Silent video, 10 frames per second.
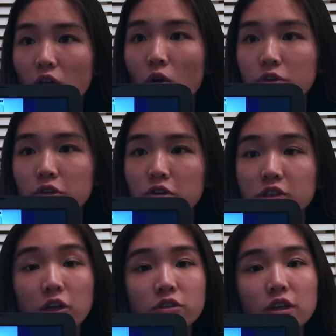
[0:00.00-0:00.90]
alter
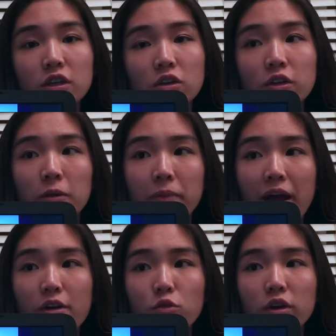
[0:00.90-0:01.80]
cell signaling
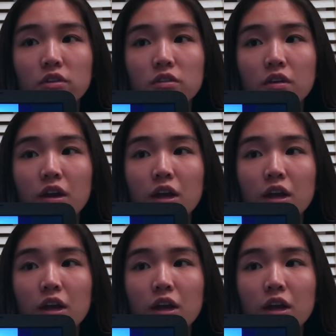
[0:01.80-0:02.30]
pathways